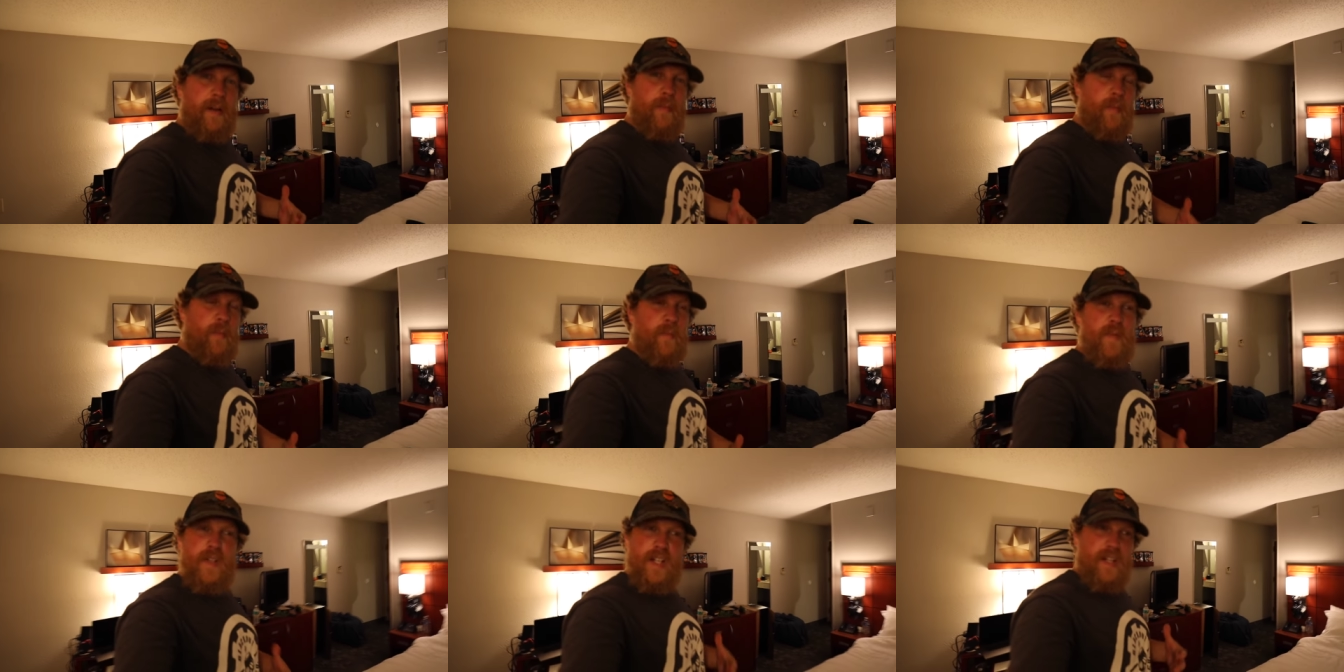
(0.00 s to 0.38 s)
I
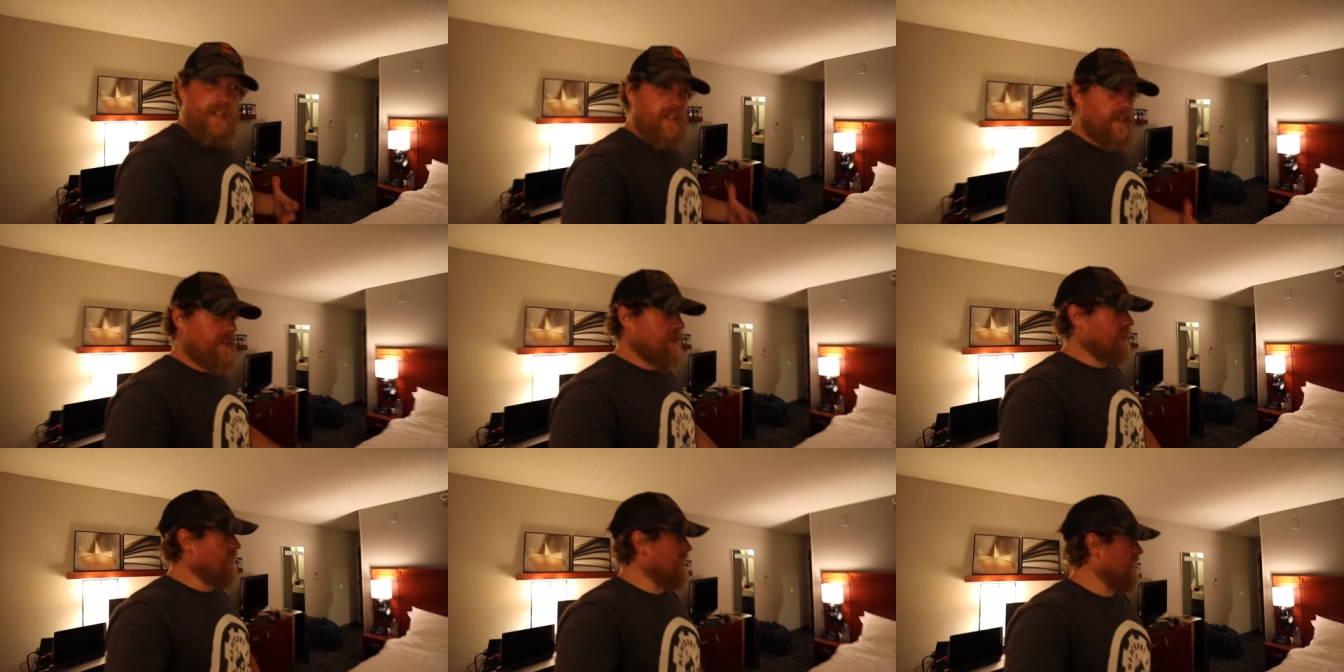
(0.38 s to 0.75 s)
did
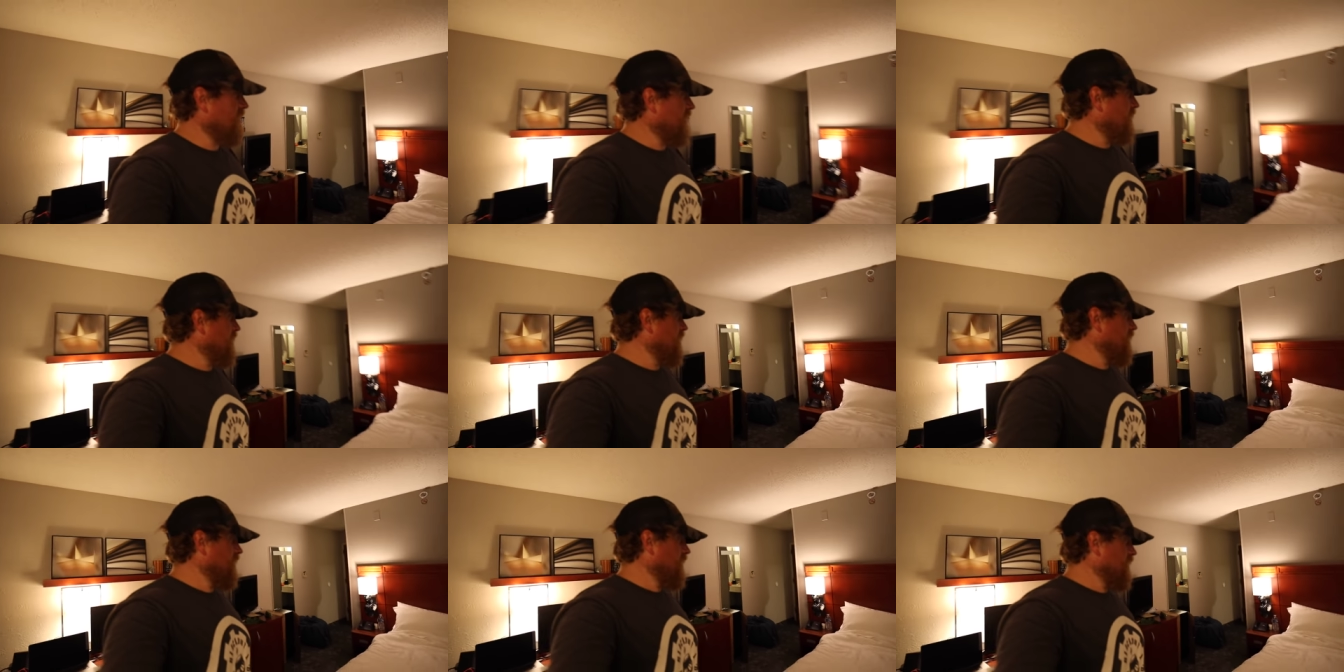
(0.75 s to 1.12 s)
like a
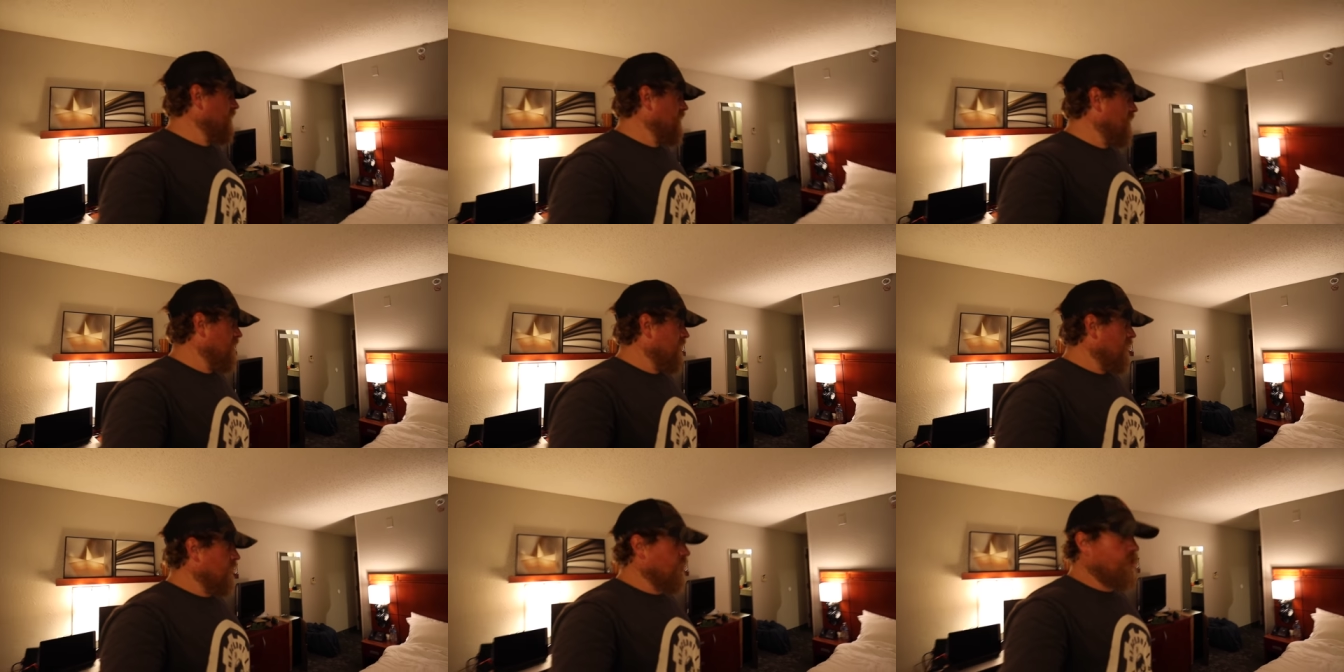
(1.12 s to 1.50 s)

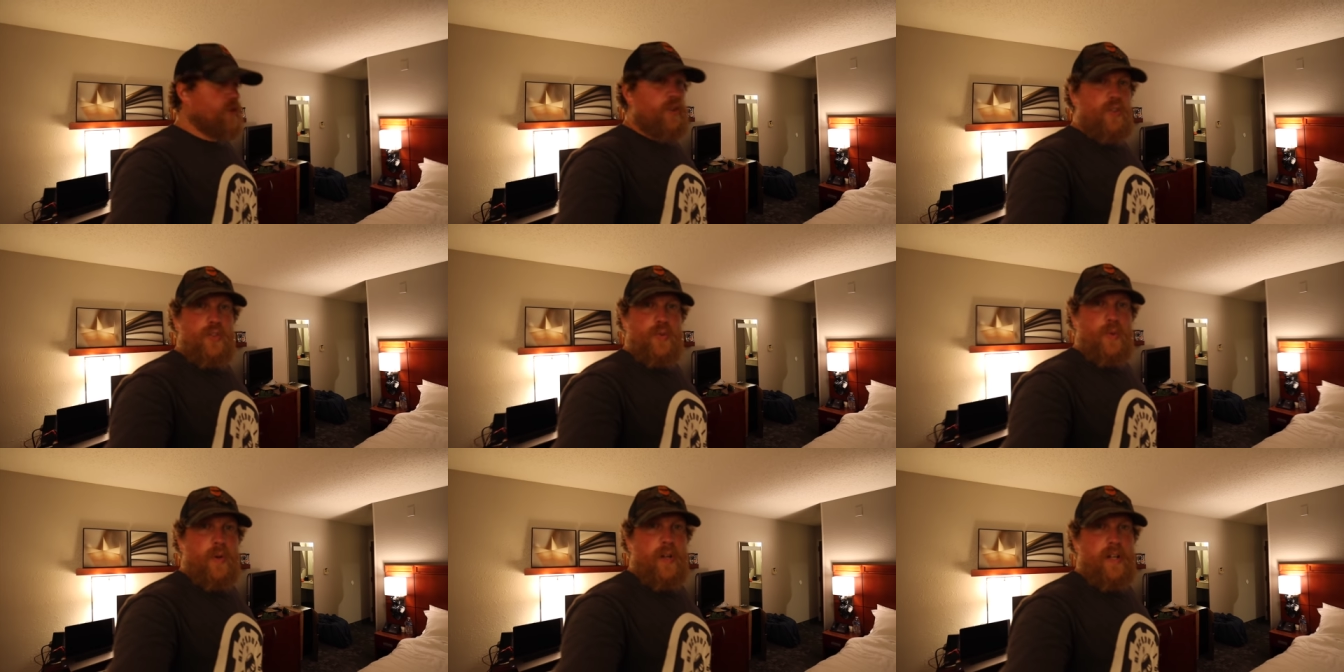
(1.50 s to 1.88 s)

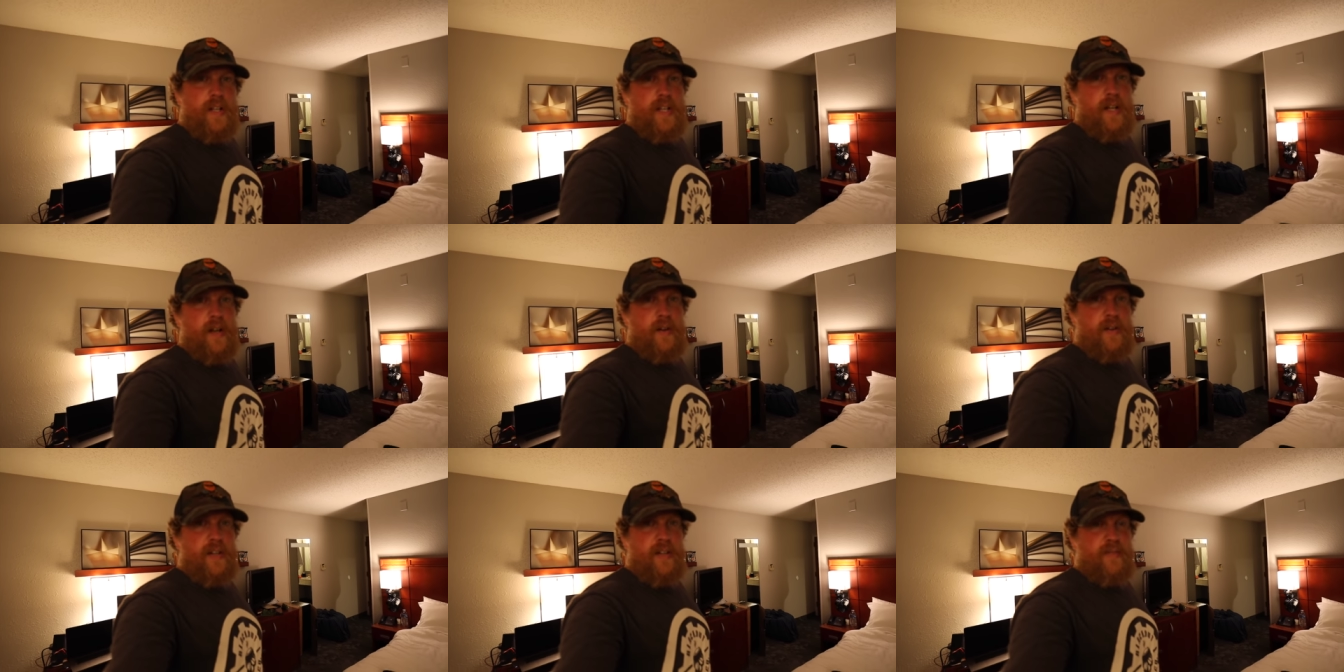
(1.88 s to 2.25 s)
huge
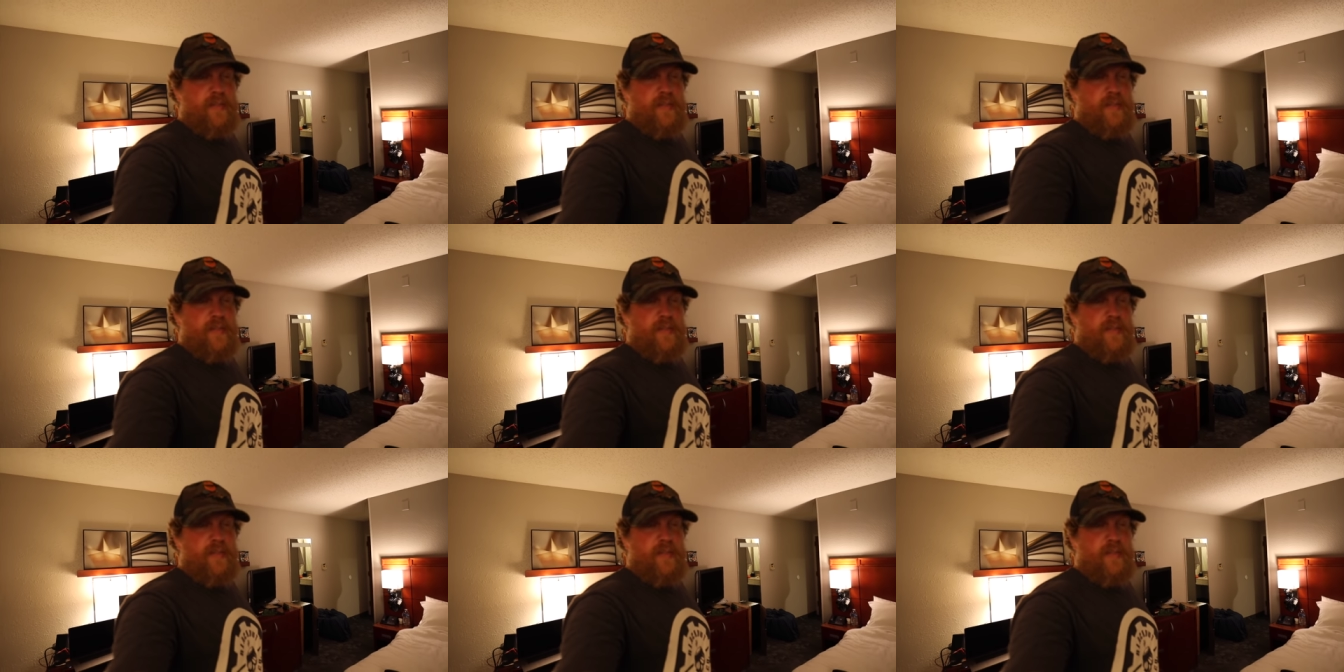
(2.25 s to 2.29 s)
workout.